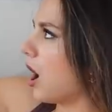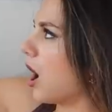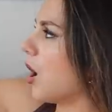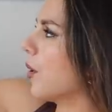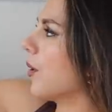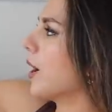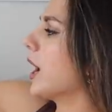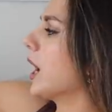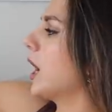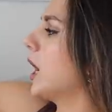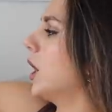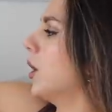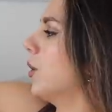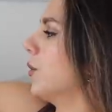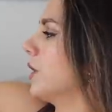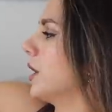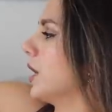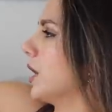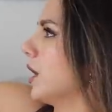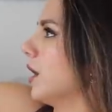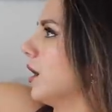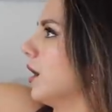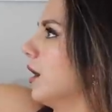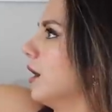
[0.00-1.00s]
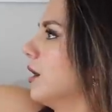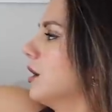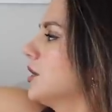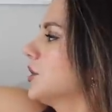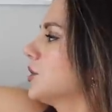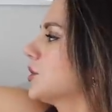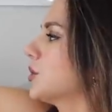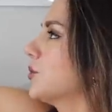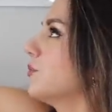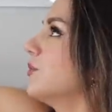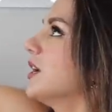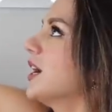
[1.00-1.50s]
Oh, hell yeah.
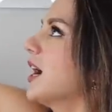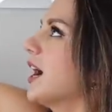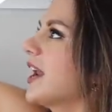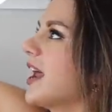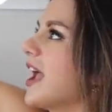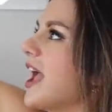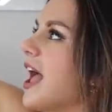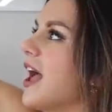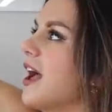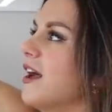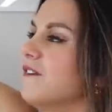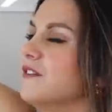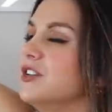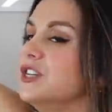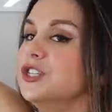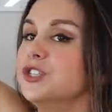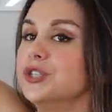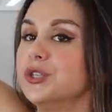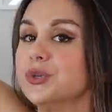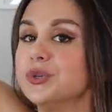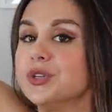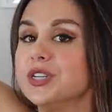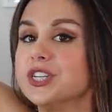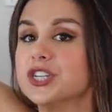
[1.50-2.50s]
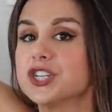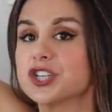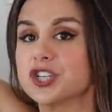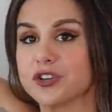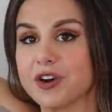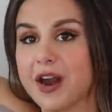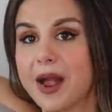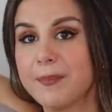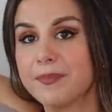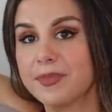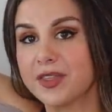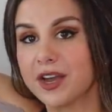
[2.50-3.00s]
So we got a heavy duty
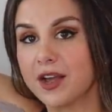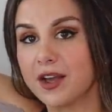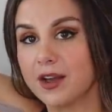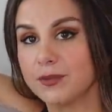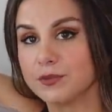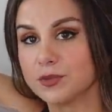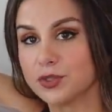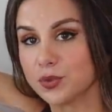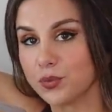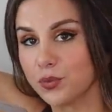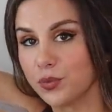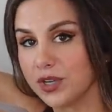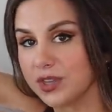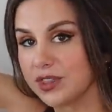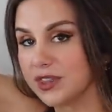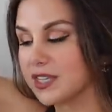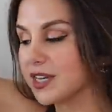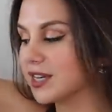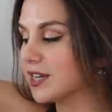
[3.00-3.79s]
strap that comes with